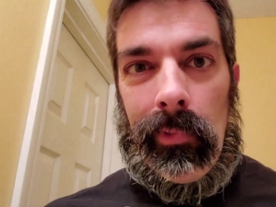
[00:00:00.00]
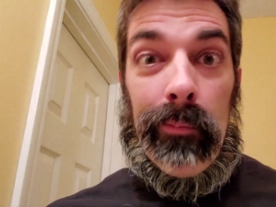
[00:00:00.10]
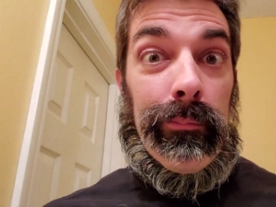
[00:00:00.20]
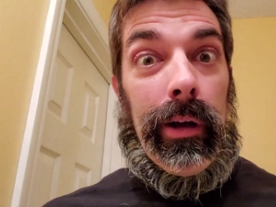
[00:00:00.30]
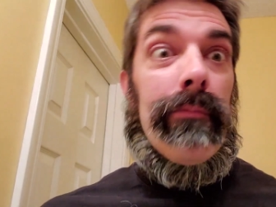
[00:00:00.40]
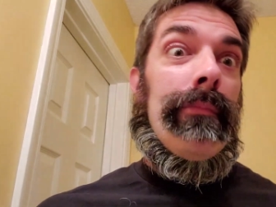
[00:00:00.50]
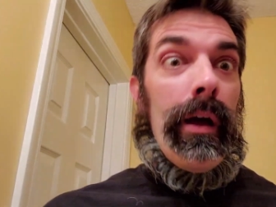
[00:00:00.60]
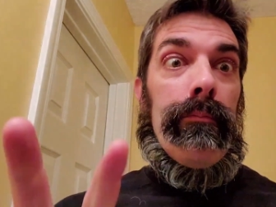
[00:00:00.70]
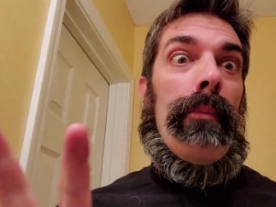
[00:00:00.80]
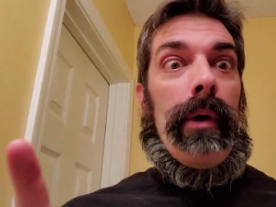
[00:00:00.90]
But
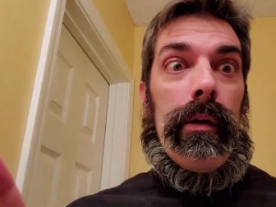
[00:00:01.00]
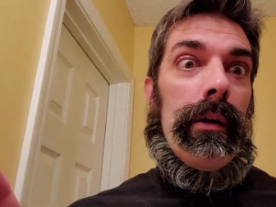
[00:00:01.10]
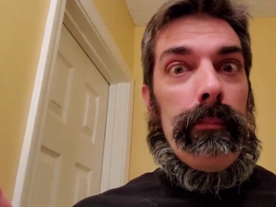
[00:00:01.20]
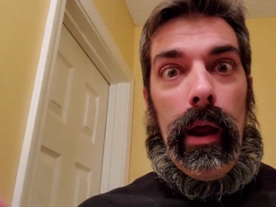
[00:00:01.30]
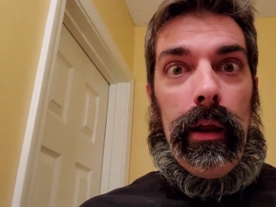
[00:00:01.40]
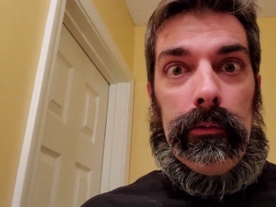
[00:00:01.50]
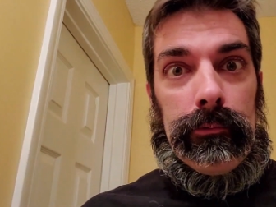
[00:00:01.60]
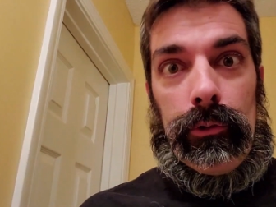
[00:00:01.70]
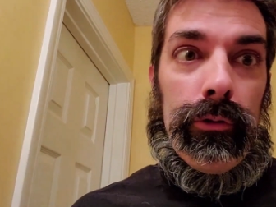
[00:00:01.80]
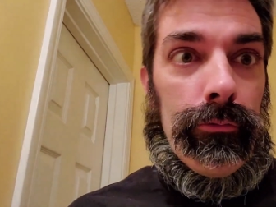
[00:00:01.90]
I'm a married man,
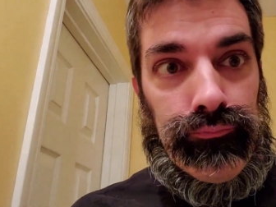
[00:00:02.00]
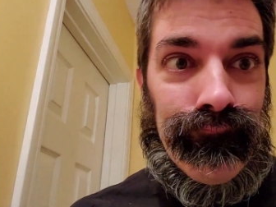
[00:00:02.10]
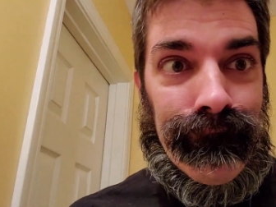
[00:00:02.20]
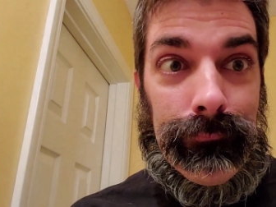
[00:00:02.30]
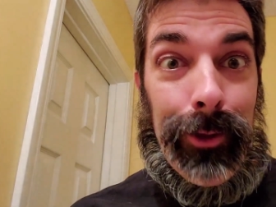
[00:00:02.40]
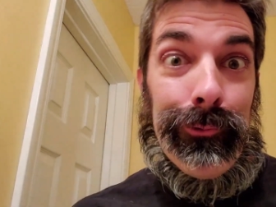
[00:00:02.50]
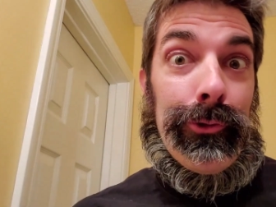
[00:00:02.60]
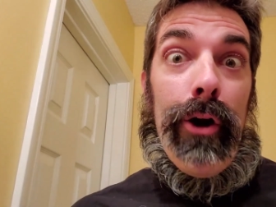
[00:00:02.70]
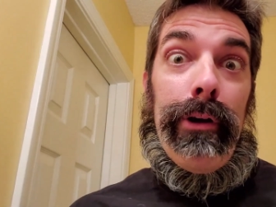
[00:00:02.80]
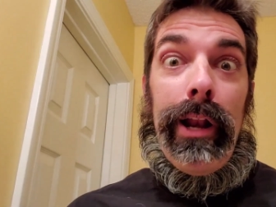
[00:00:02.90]
so
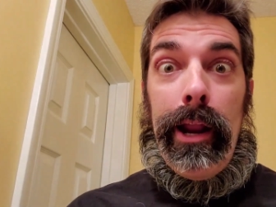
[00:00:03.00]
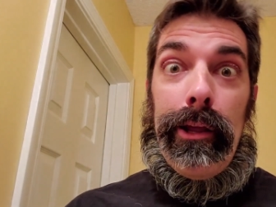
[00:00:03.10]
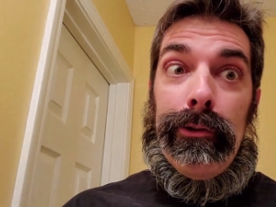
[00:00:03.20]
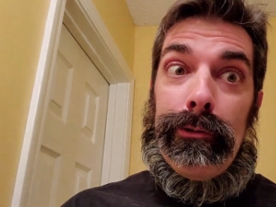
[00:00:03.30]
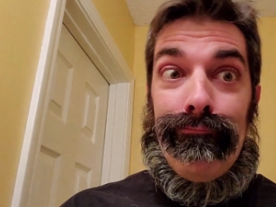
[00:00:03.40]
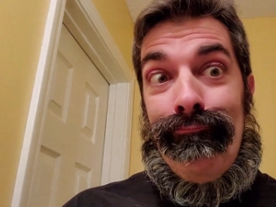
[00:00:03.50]
sorry, ladies.